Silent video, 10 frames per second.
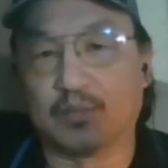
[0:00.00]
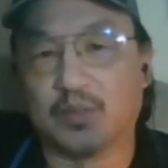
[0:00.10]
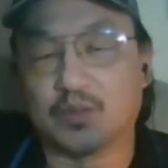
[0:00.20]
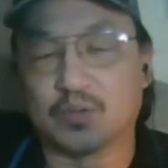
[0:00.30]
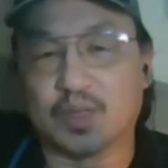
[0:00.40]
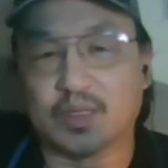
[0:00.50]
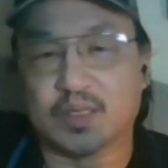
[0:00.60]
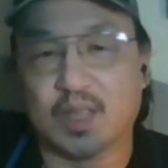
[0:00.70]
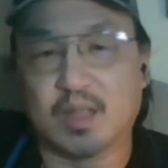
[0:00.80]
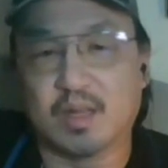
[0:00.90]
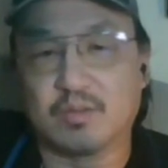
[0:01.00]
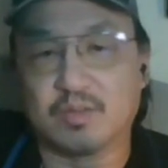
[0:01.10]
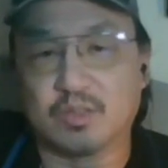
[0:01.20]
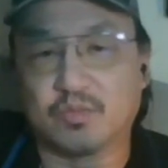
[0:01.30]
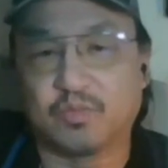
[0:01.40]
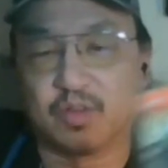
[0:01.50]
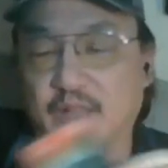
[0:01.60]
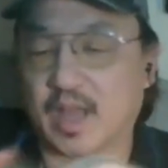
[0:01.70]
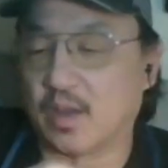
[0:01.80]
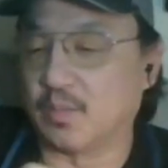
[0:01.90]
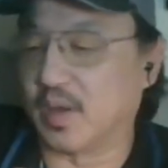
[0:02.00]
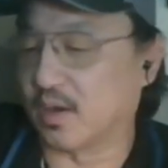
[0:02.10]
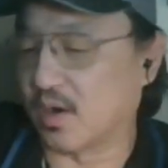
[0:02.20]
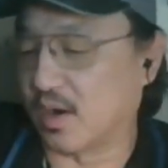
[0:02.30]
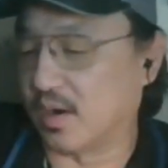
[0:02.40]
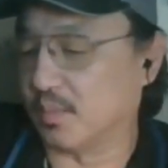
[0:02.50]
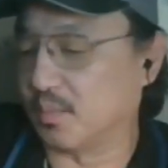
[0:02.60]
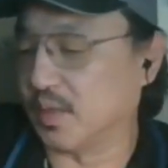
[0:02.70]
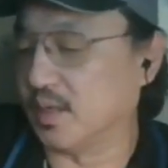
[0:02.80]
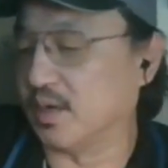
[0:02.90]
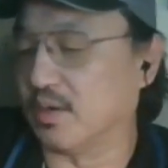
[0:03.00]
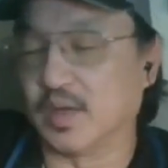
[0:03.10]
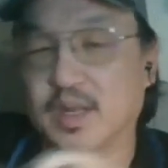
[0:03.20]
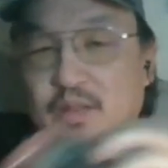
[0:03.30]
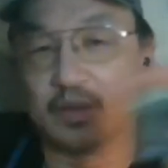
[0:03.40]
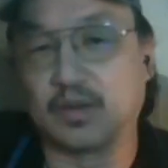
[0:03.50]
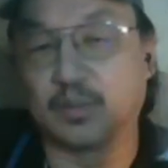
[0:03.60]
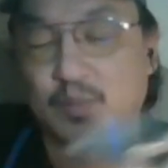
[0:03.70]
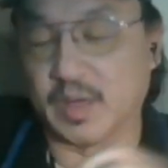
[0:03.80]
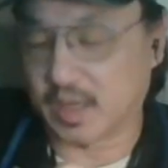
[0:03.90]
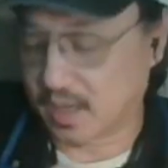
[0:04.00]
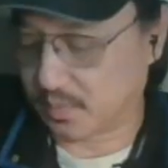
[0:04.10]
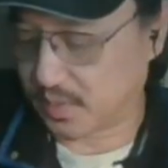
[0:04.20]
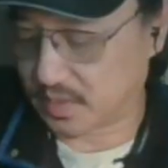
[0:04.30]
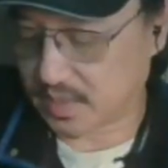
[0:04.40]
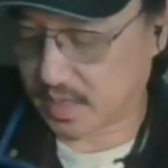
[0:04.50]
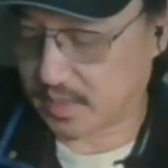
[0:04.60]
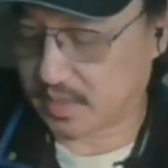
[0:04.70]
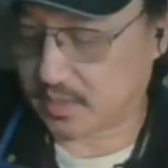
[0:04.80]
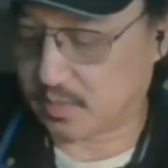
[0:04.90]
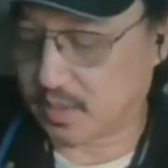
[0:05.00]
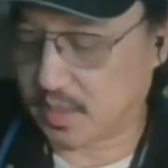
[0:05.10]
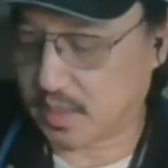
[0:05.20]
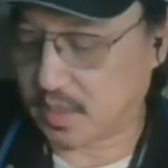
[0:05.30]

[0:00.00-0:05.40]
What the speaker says: this was on sale and I was just filling out my cart, but you know, another little mini compass. And does it work?